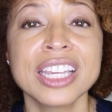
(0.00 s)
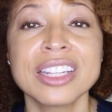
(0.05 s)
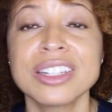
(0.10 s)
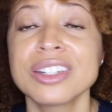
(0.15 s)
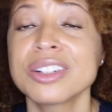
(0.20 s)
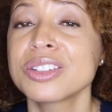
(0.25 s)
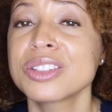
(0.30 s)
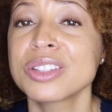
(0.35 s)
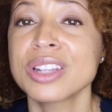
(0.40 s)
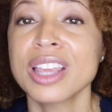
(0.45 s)
And
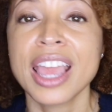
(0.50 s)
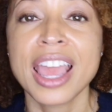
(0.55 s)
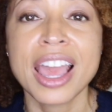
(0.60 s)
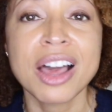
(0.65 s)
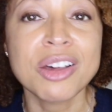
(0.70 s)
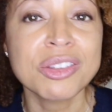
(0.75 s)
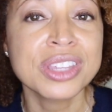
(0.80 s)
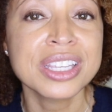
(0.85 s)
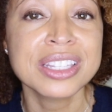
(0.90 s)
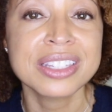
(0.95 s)
there's
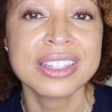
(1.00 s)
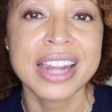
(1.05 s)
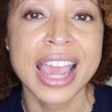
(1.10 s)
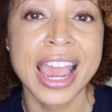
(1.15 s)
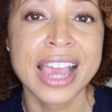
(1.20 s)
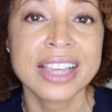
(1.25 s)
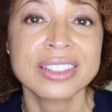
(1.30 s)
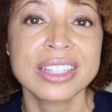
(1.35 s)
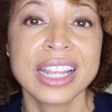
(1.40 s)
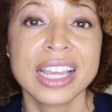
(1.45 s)
healthy
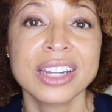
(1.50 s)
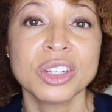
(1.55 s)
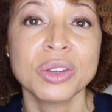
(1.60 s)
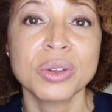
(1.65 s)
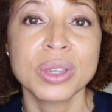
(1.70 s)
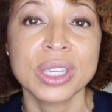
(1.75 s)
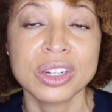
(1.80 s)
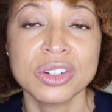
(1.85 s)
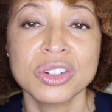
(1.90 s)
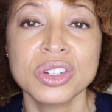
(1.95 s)
snacks that
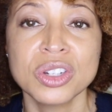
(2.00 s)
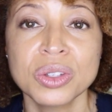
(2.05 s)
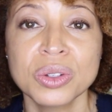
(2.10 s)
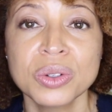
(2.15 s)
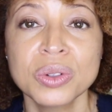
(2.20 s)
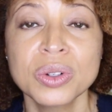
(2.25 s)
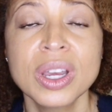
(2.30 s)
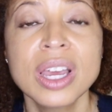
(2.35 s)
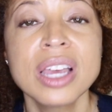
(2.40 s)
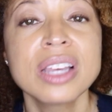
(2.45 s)
you can
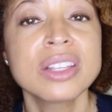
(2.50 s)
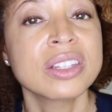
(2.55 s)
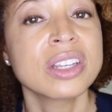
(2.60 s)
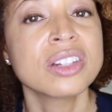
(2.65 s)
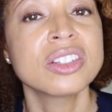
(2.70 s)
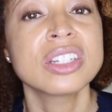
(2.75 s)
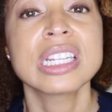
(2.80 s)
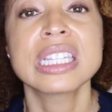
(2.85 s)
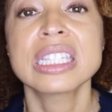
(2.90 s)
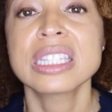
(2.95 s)
do,
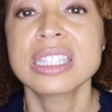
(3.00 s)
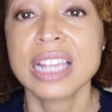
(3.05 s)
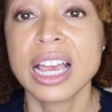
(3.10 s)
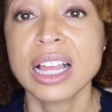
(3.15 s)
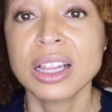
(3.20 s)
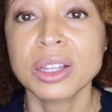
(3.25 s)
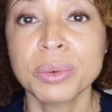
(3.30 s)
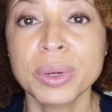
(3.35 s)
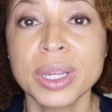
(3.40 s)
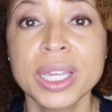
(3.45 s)
such as
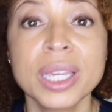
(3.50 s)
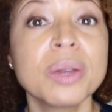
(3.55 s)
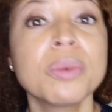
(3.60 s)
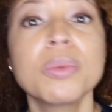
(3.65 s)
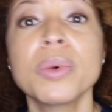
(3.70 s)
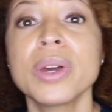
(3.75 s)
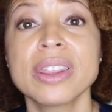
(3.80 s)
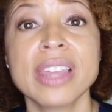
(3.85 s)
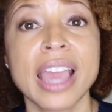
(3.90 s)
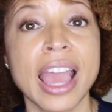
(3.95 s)
celery with